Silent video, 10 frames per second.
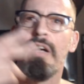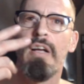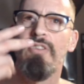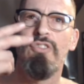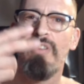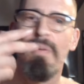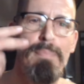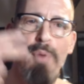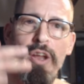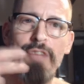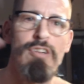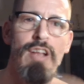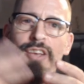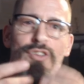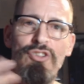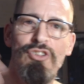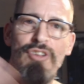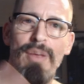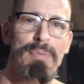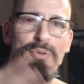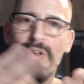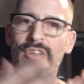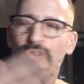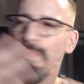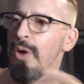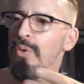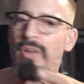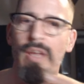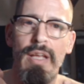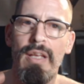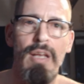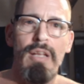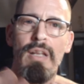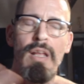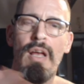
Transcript: and symbolic relationship between smoking and,